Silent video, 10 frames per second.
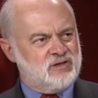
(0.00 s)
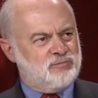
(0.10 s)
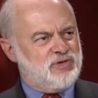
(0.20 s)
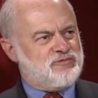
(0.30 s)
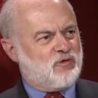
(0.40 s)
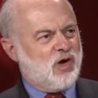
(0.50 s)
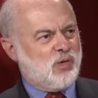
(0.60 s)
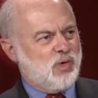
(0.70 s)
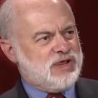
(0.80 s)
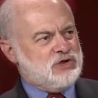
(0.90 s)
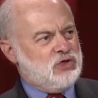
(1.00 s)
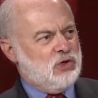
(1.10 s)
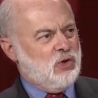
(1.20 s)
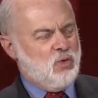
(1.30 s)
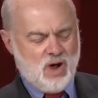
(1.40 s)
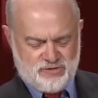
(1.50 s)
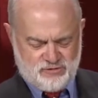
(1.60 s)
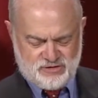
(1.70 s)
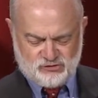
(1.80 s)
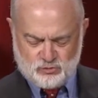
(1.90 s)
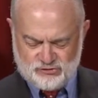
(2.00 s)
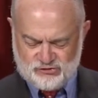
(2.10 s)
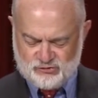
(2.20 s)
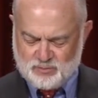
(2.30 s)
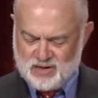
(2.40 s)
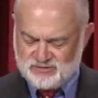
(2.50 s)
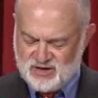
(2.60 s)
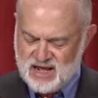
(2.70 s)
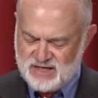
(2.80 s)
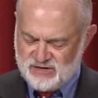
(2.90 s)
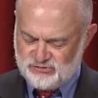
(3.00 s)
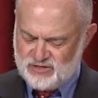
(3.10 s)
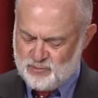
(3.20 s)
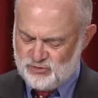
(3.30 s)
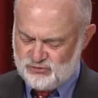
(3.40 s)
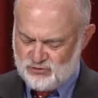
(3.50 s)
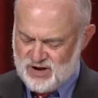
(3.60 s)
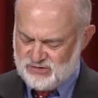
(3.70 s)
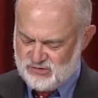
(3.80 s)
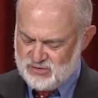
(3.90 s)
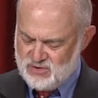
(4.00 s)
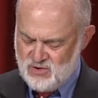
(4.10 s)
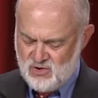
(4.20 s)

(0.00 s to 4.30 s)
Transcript: before we knew whether this was a spontaneous demonstration